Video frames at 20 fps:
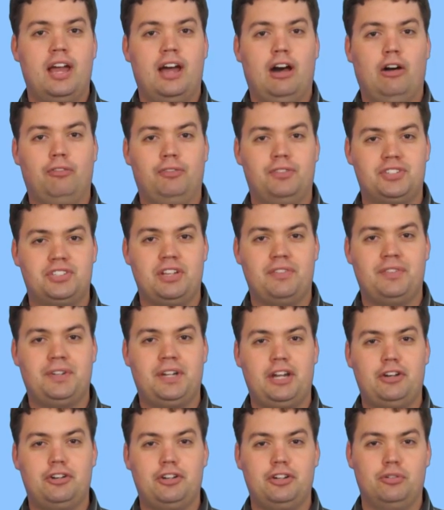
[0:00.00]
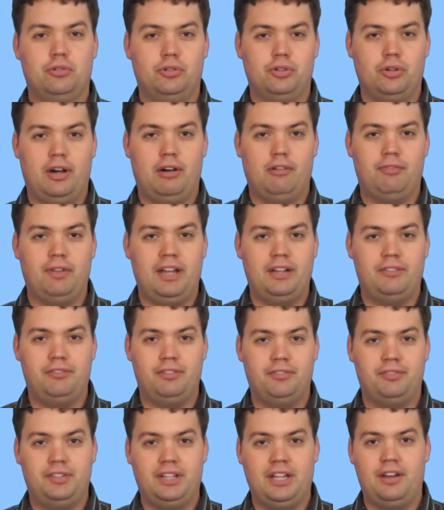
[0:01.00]
Alpha 700 or your Alpha
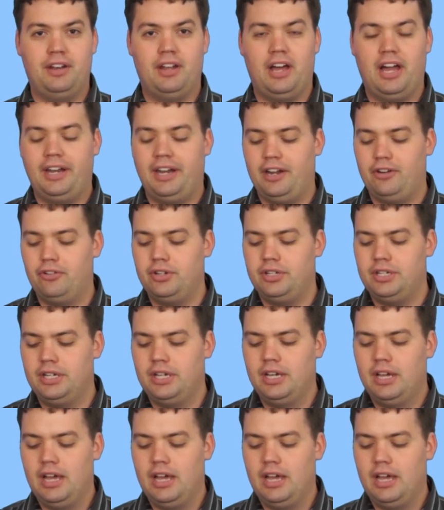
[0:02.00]
850 and 900.